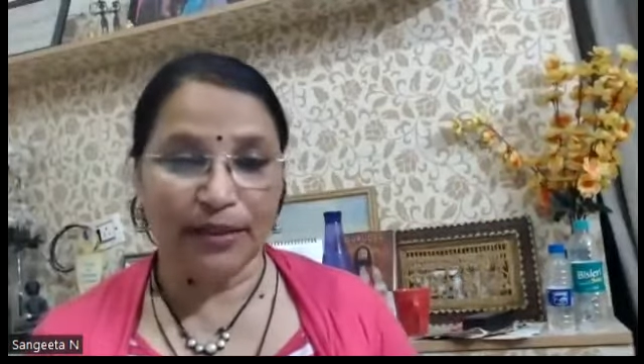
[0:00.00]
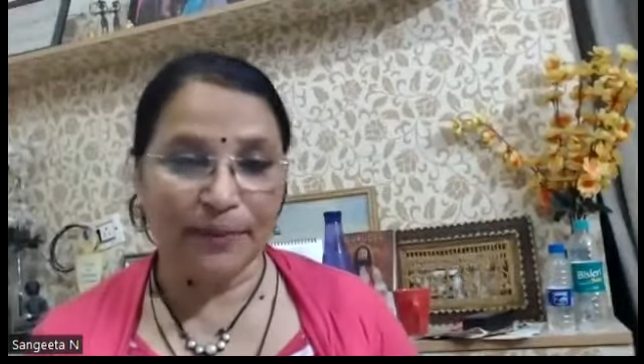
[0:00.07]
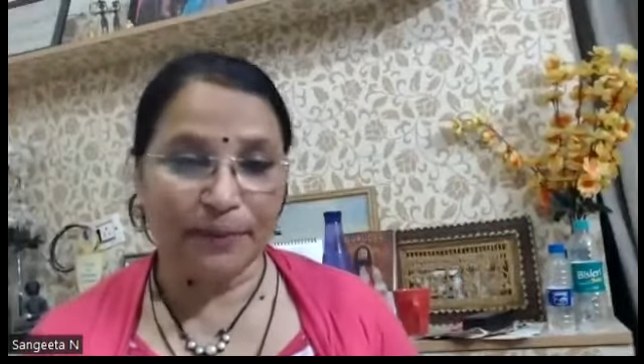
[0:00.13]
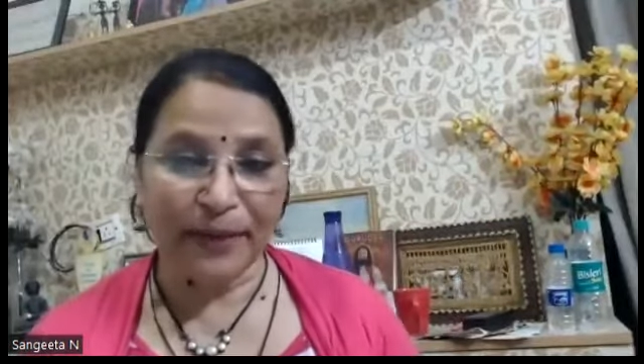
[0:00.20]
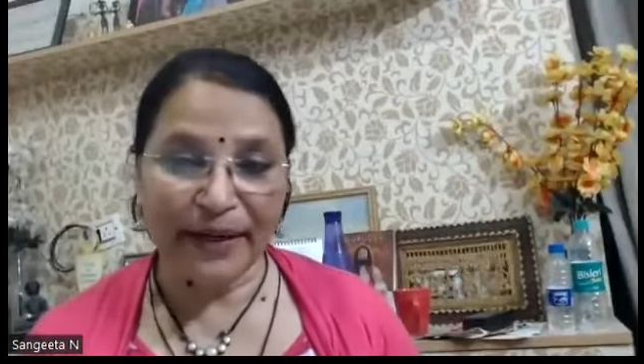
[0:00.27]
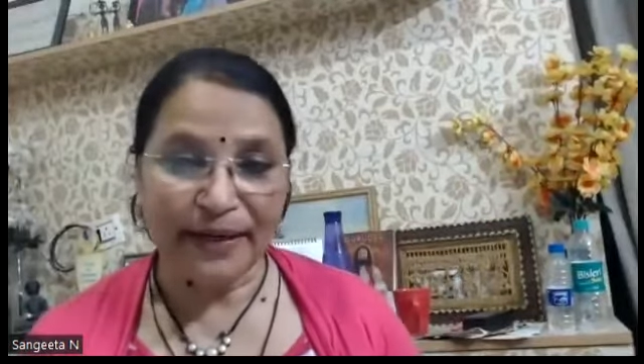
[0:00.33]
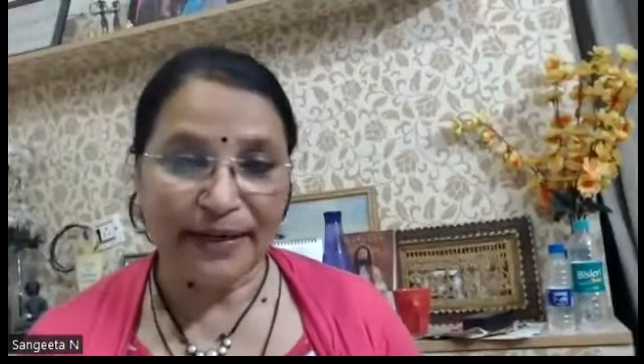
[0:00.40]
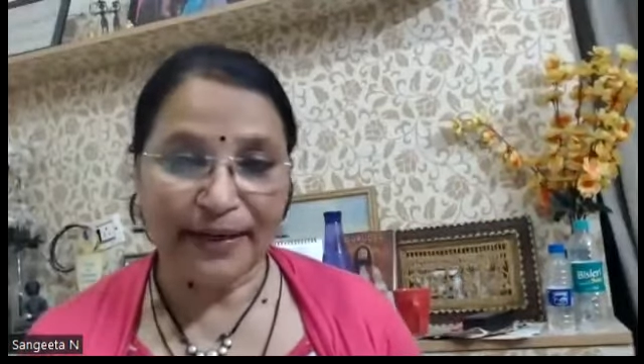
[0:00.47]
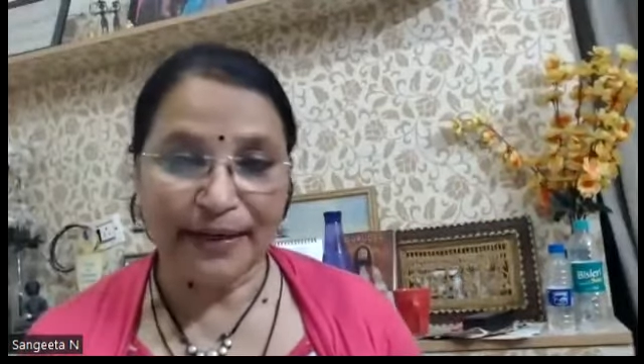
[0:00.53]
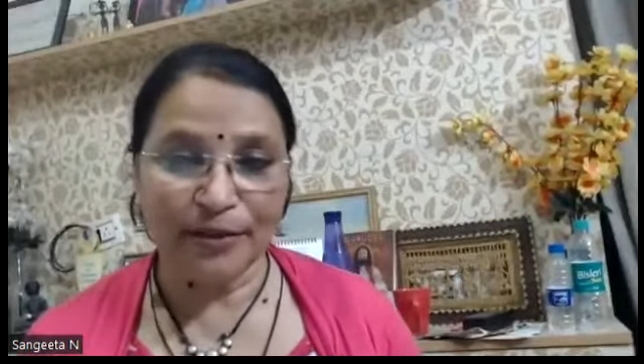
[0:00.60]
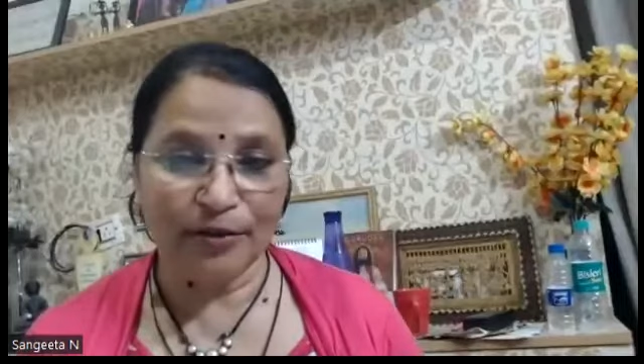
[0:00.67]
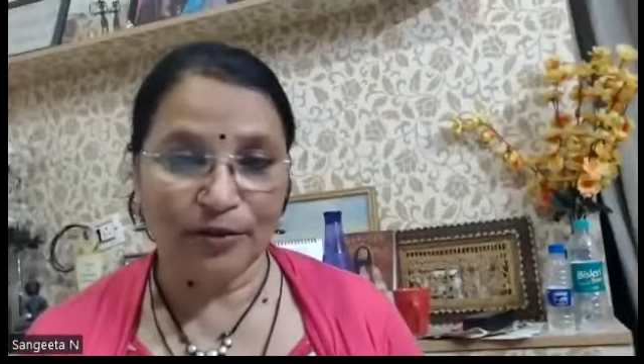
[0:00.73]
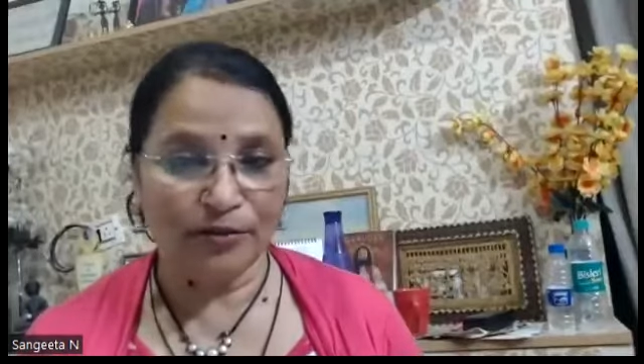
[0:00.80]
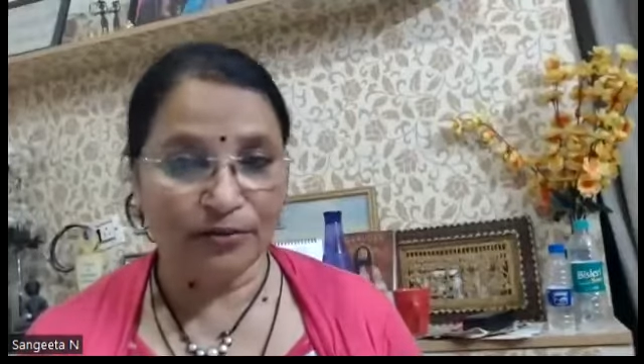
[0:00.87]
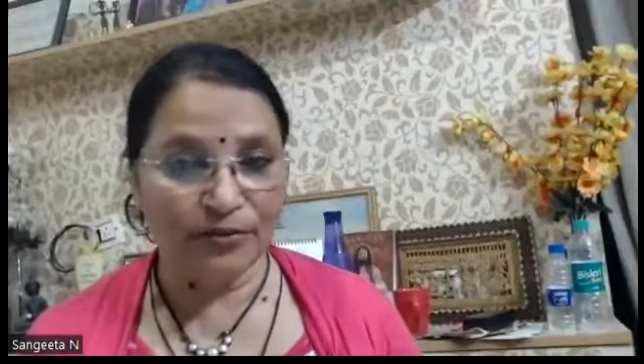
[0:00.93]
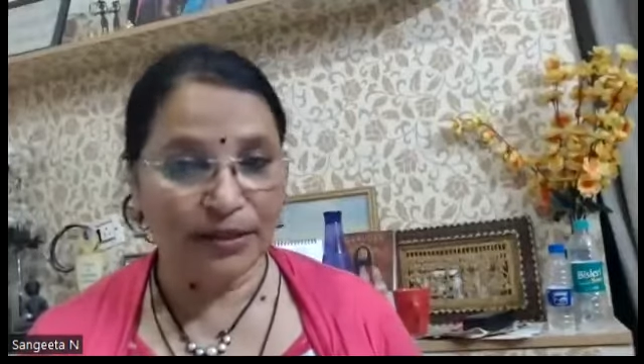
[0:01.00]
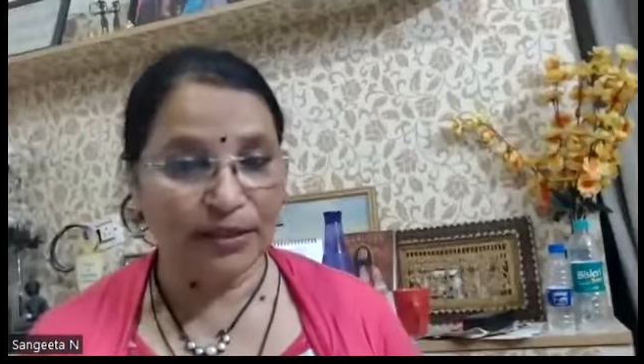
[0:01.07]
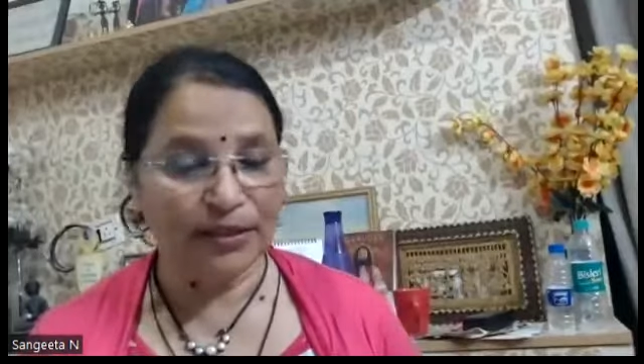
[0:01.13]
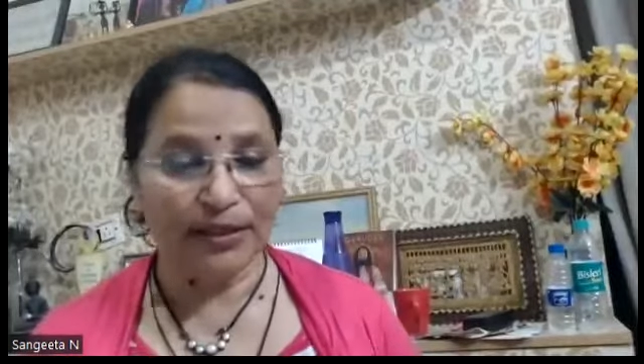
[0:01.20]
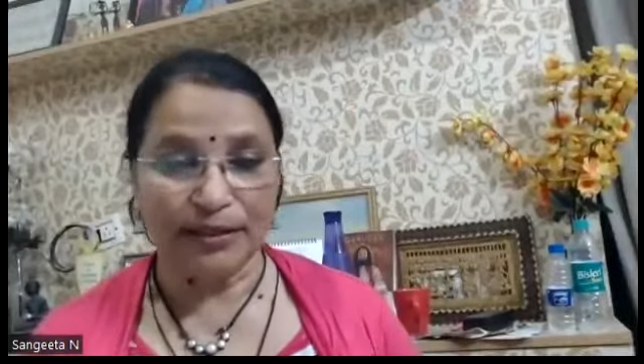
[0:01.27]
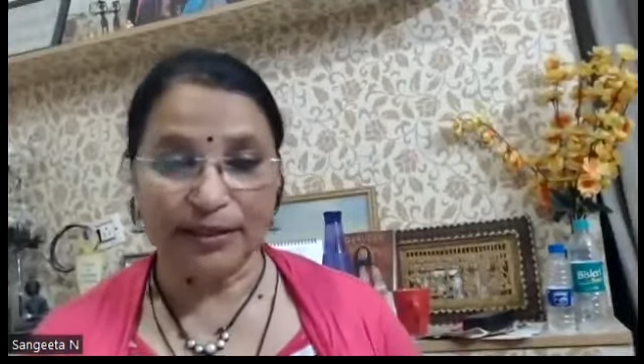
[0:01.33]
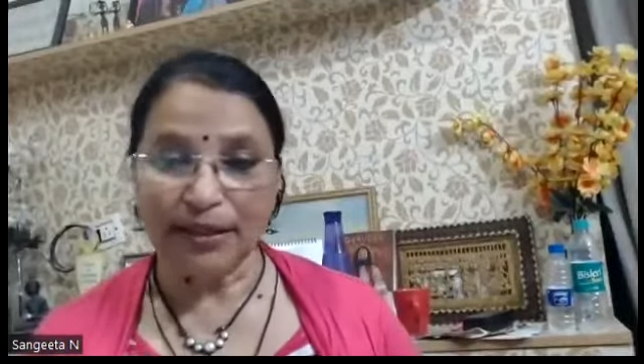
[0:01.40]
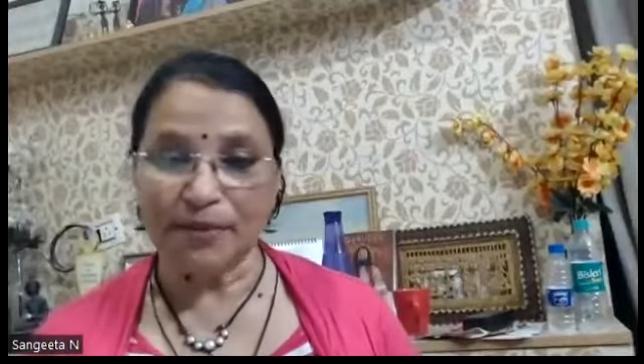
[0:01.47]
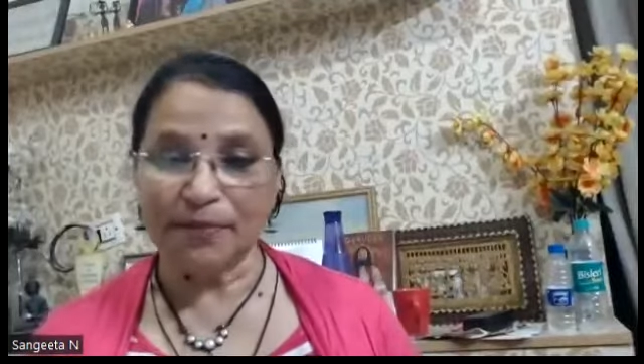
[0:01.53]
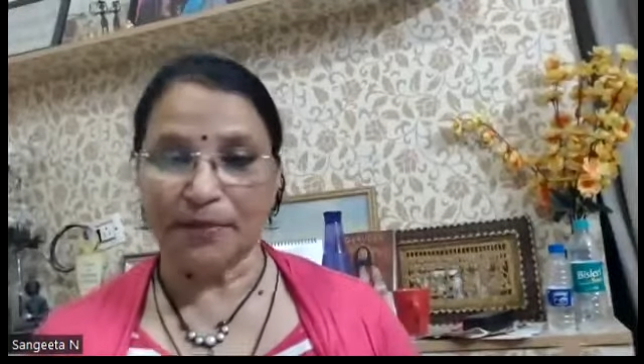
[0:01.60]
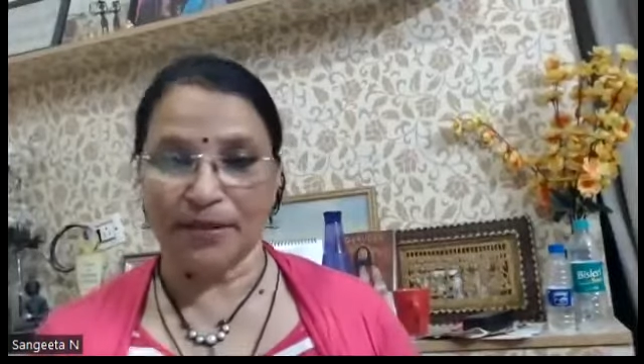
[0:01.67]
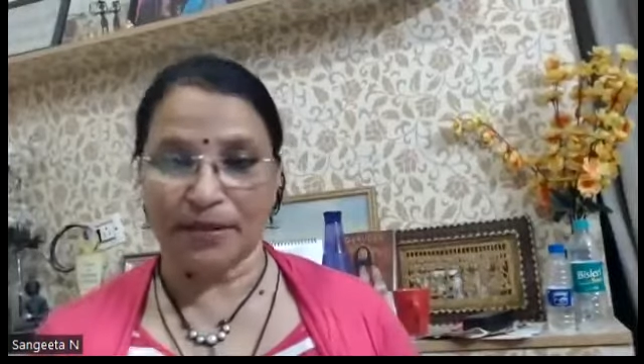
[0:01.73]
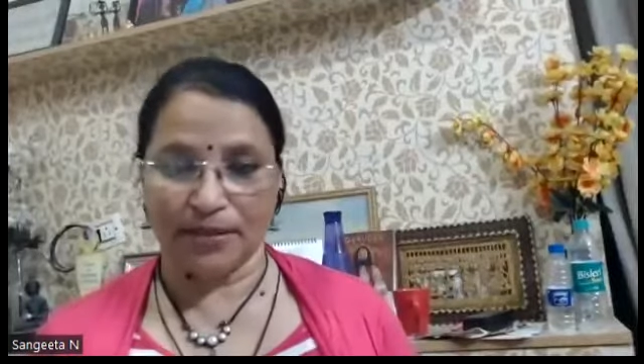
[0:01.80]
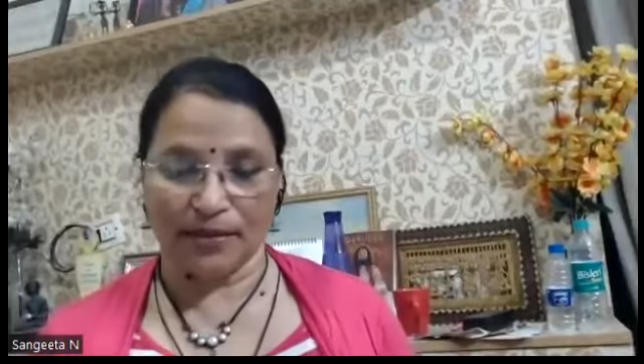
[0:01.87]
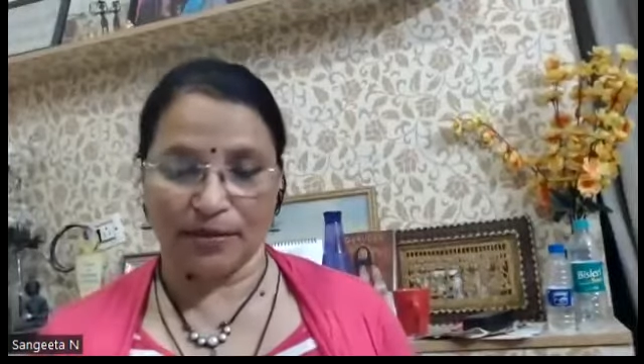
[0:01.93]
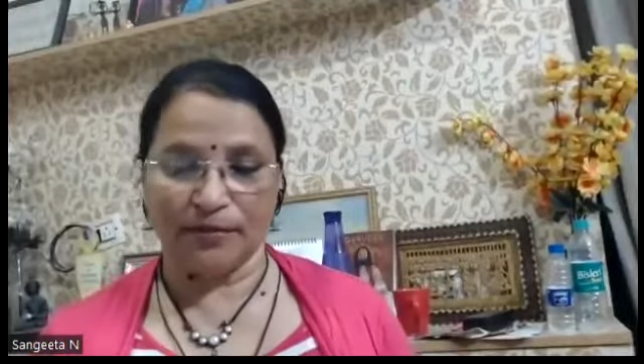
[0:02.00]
dependent on the other person,